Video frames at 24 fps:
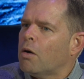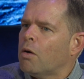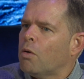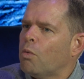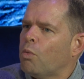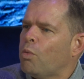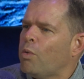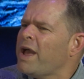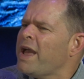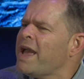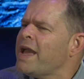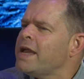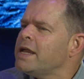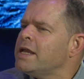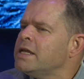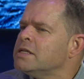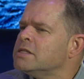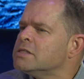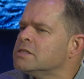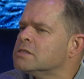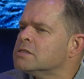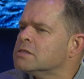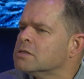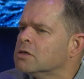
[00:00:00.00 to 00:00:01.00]
where
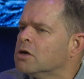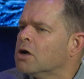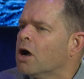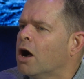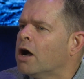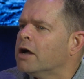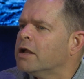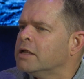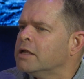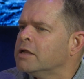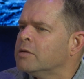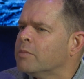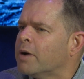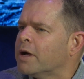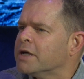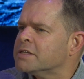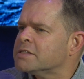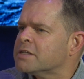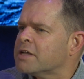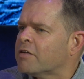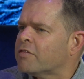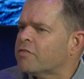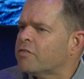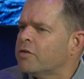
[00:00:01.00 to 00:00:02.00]
is God in my
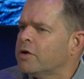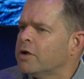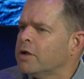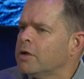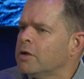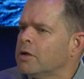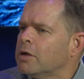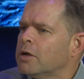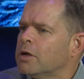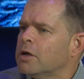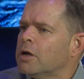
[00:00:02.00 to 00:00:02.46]
suffering,